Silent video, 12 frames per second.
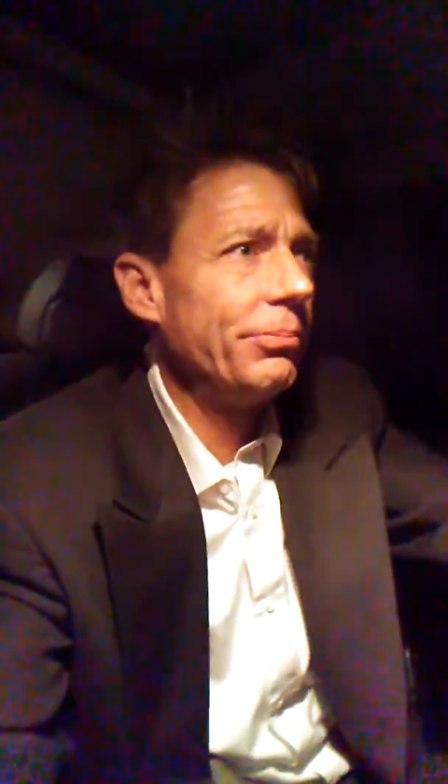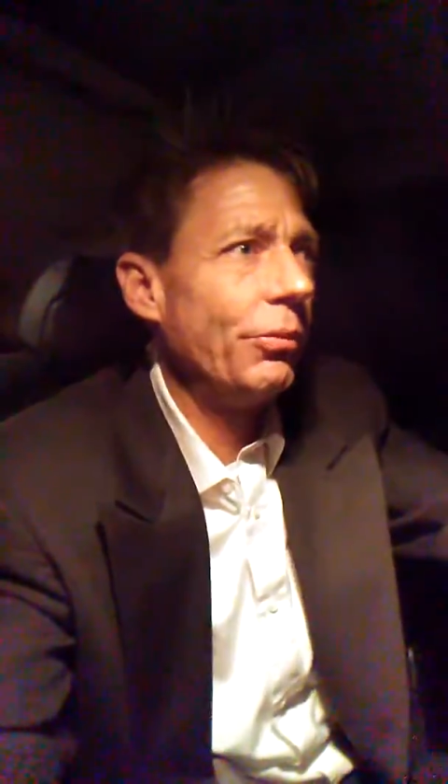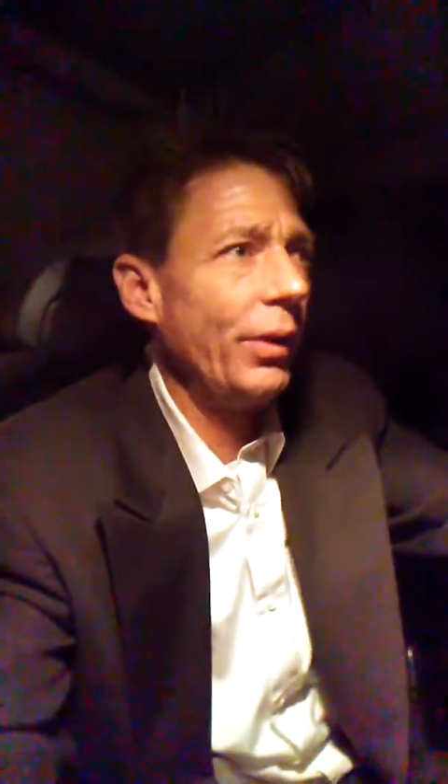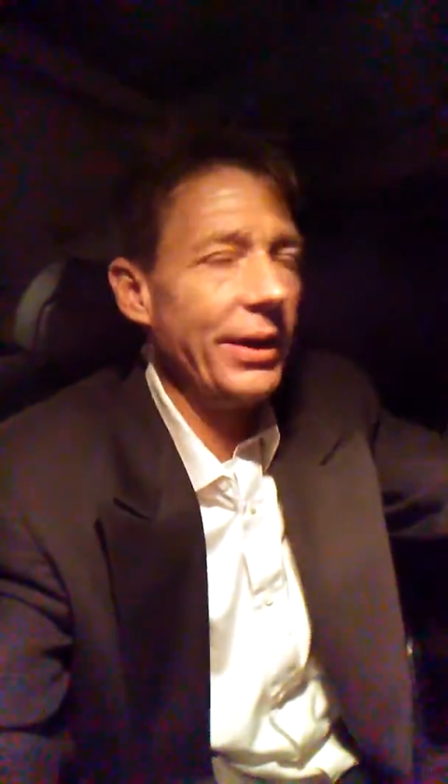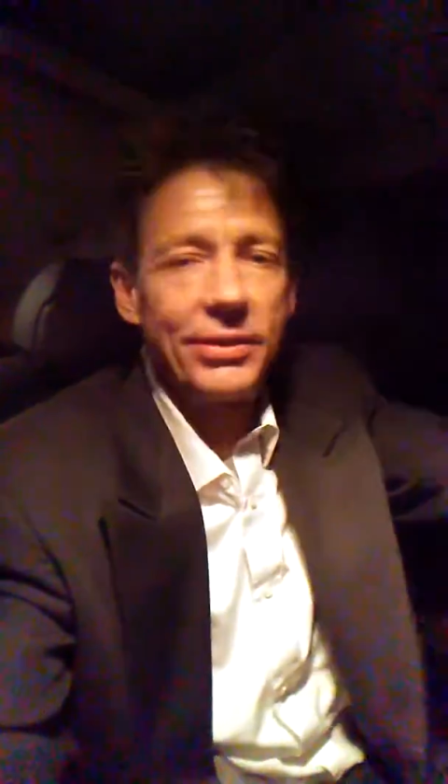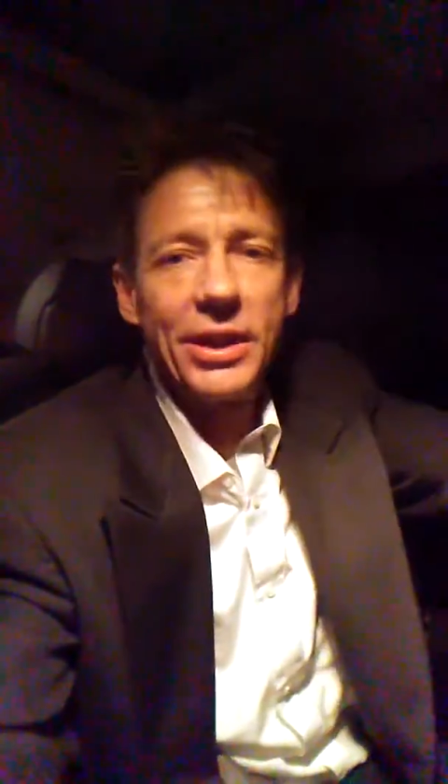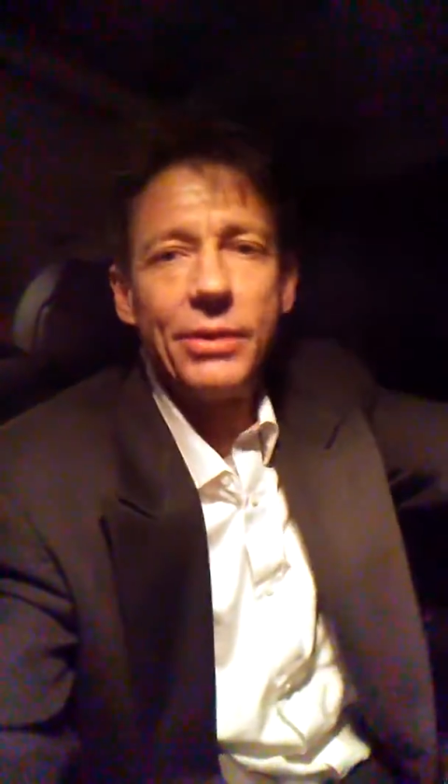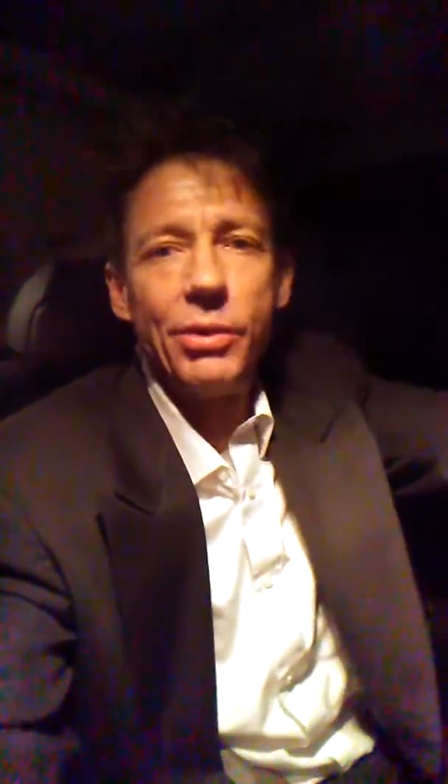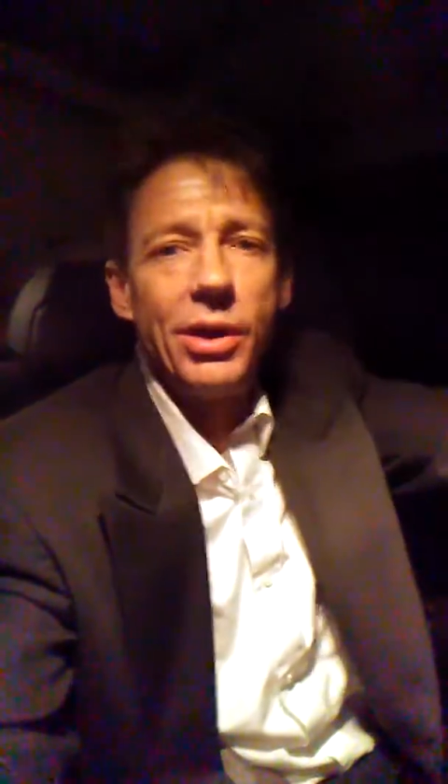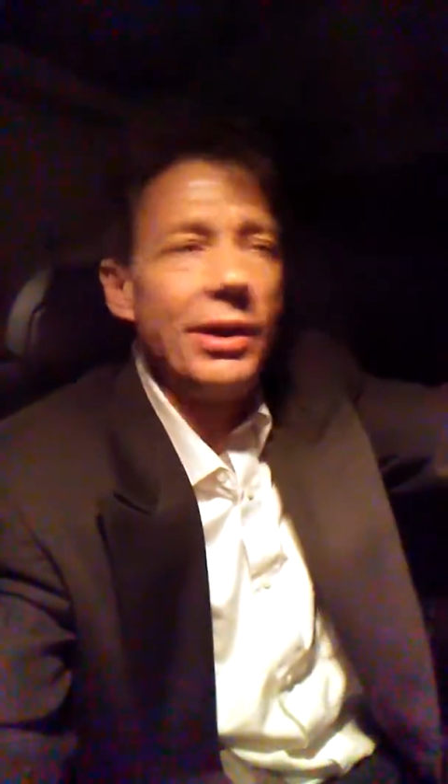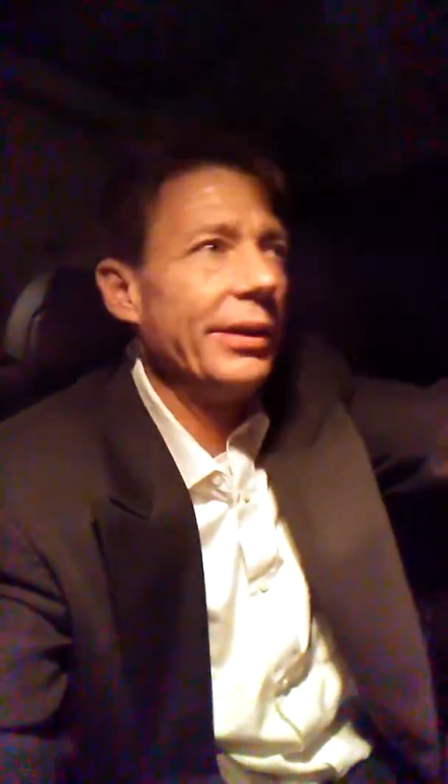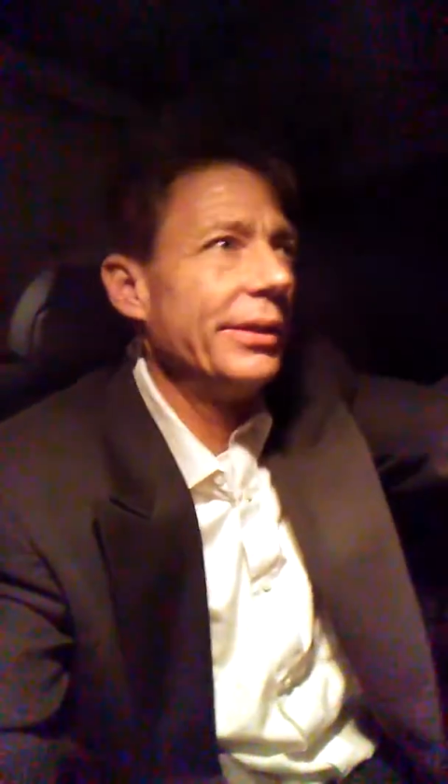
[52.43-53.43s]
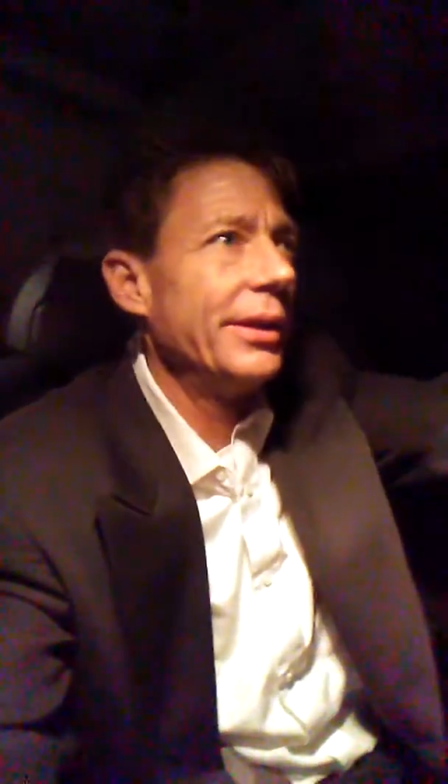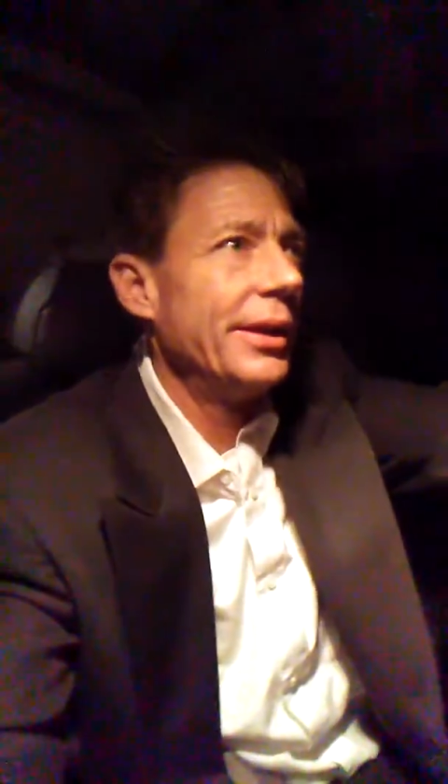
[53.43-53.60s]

whenever they want.